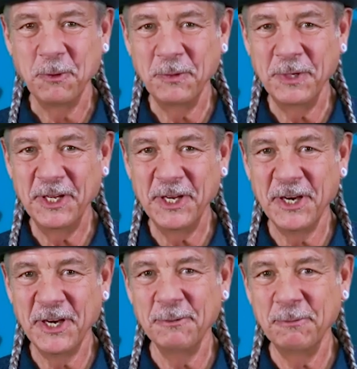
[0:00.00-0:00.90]

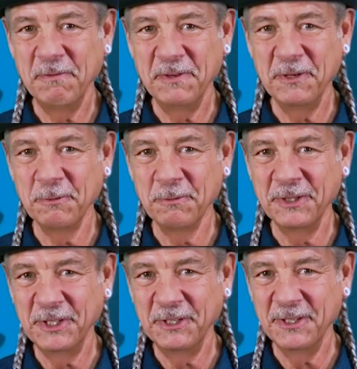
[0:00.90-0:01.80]
Well, we feel
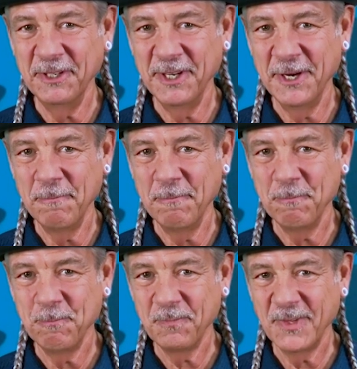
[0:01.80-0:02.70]
really
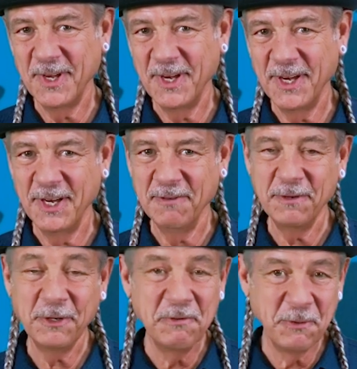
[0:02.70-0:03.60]

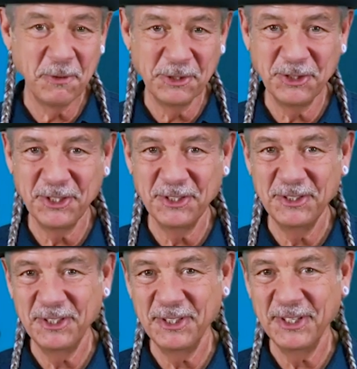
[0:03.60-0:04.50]
very fortunate
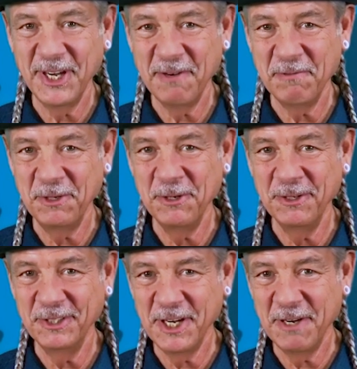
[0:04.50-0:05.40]
to have you
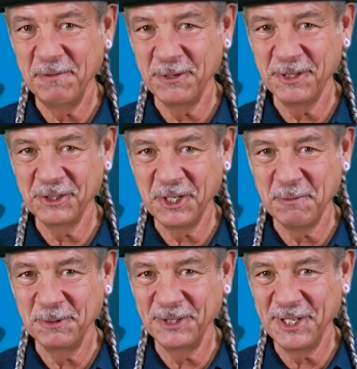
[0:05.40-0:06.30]
and to have your
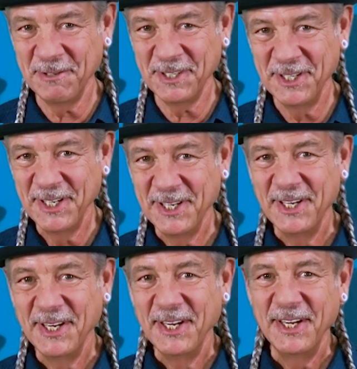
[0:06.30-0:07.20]
example, David.
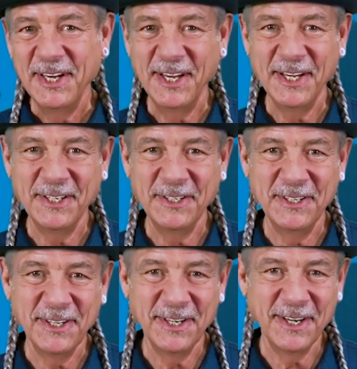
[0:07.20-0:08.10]
And
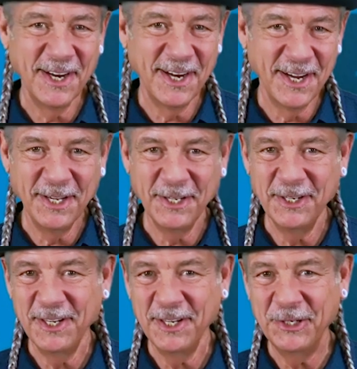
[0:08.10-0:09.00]
I
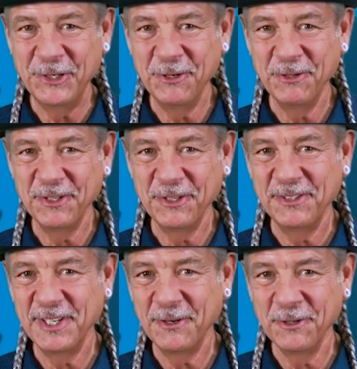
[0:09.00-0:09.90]
know that
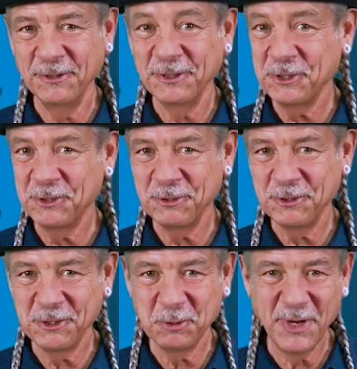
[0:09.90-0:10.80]
all the listeners of
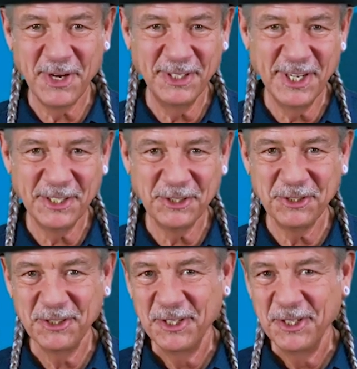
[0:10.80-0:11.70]
this podcast
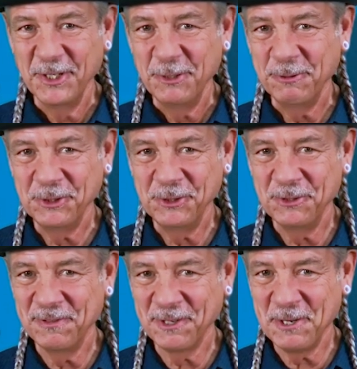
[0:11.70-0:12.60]
wish you the
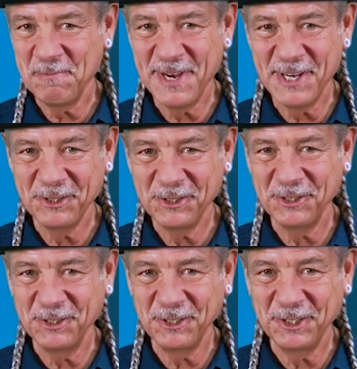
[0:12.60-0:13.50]
very best
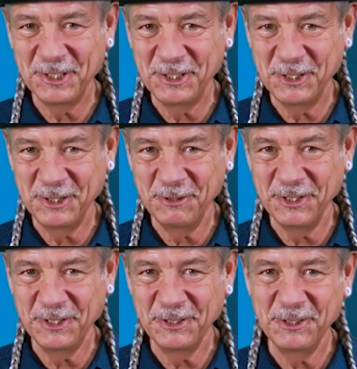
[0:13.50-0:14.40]
in
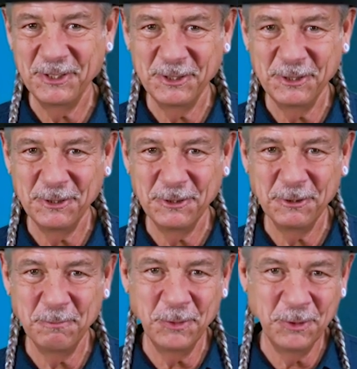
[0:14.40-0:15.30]
continuing to
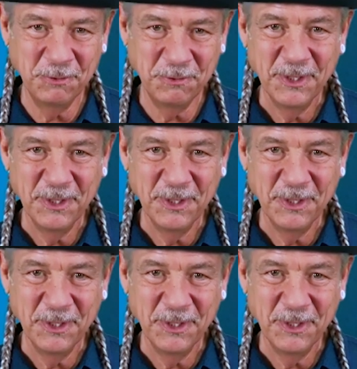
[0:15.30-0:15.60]
move